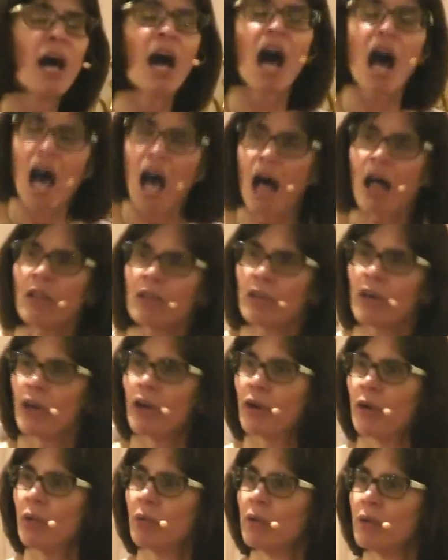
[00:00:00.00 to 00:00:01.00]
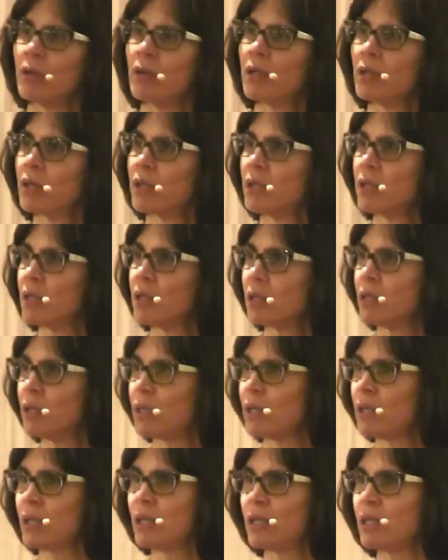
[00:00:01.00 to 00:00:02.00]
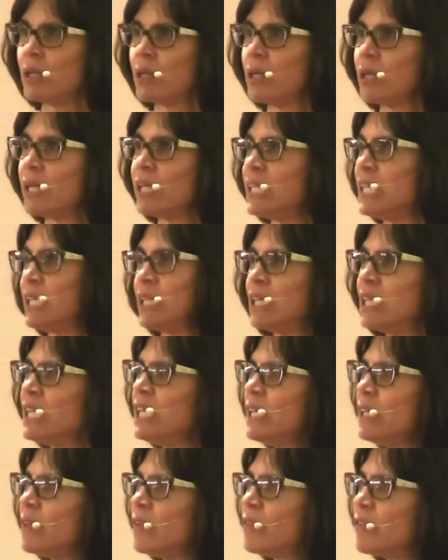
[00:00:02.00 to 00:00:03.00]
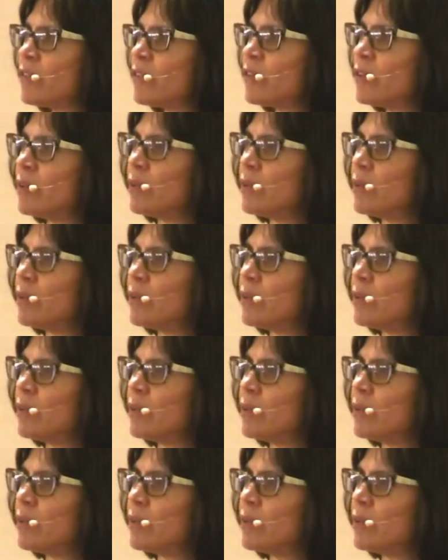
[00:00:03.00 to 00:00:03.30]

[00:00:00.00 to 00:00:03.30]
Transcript: I'll go." And he leaves.